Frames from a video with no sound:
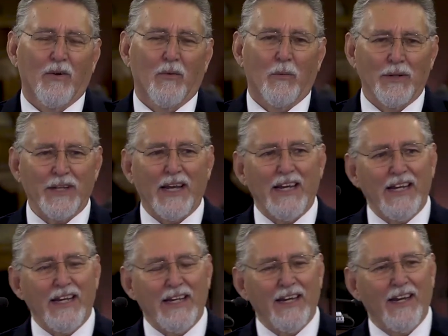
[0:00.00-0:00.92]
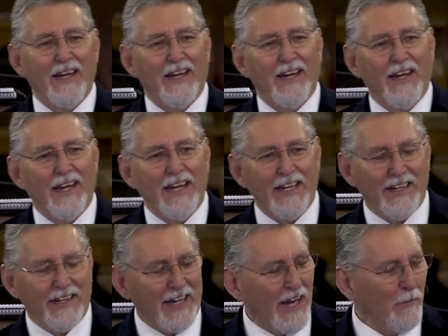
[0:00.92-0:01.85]
one day he
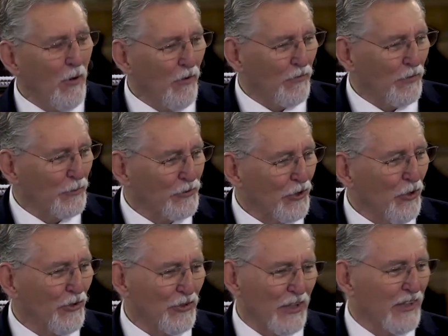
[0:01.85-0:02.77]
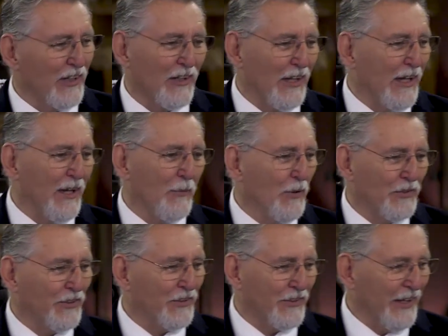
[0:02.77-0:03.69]
he came home from school and the little lamb
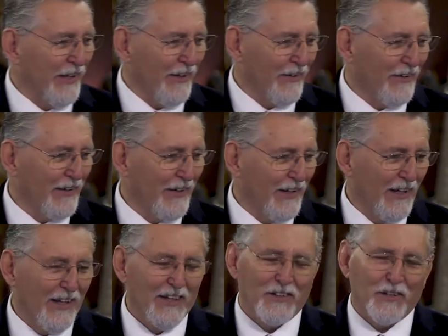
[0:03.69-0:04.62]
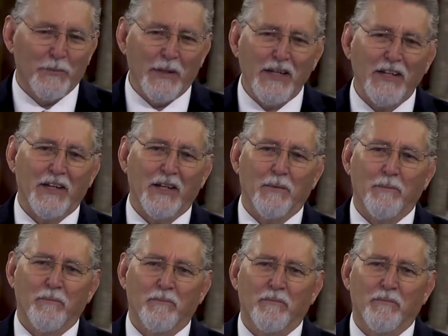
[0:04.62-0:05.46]
wasn't there to meet him.